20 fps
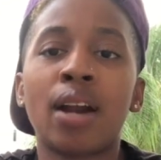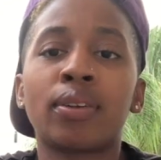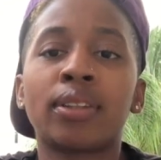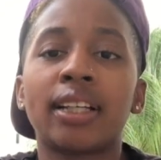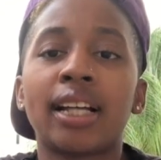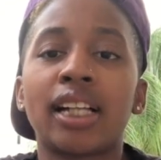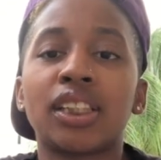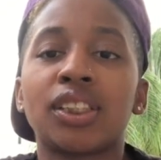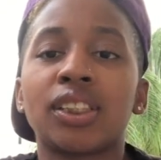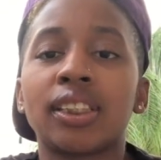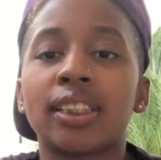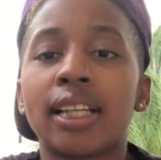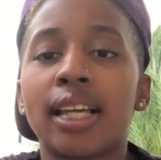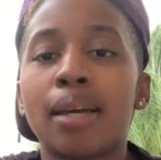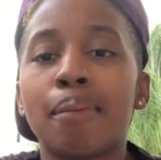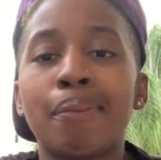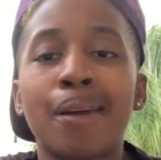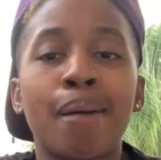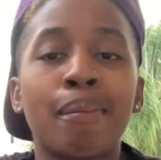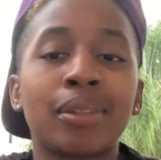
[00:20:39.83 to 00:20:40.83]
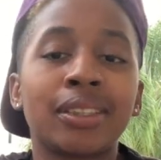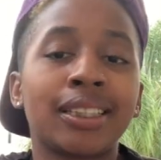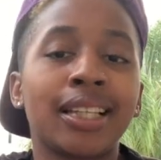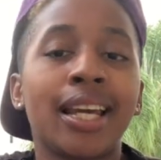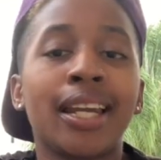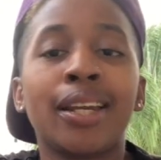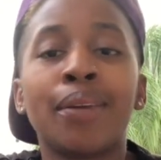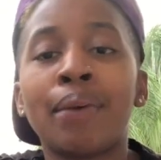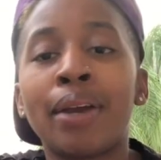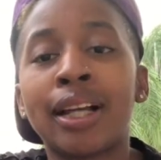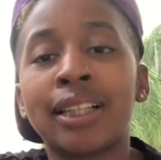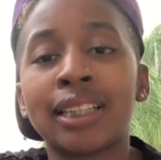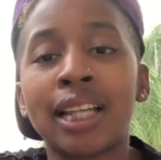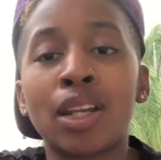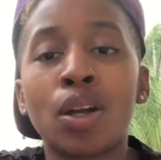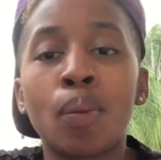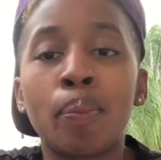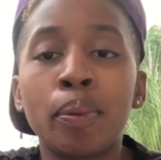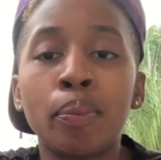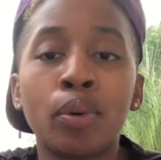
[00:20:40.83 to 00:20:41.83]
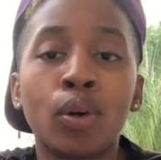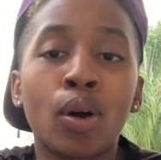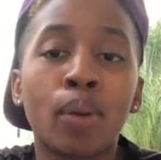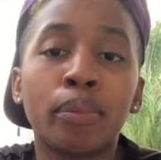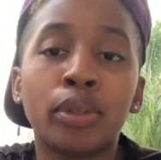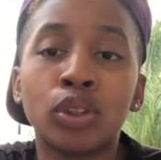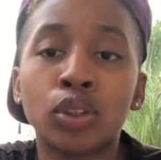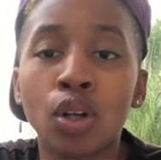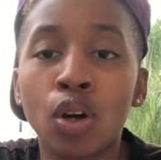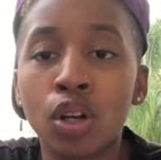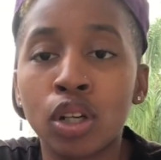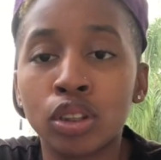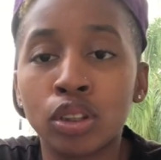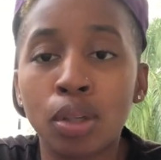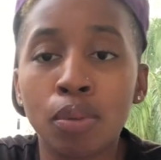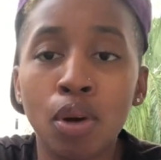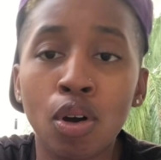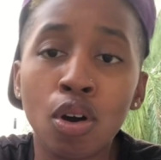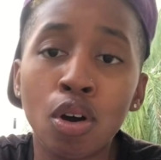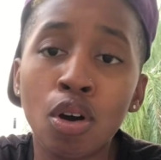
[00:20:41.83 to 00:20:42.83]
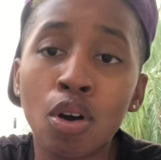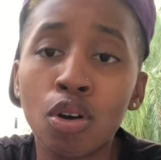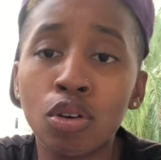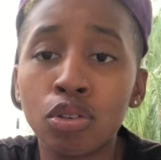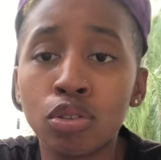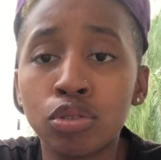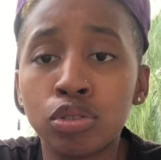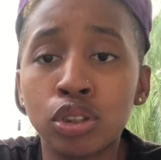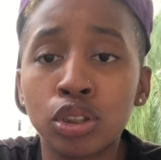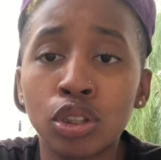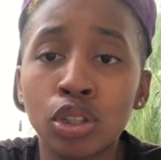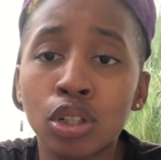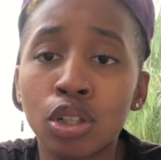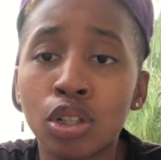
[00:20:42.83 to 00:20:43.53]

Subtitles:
I should say it, but I'm gonna say it anyway because I know people are gonna be trolling, talking about, oh, you should.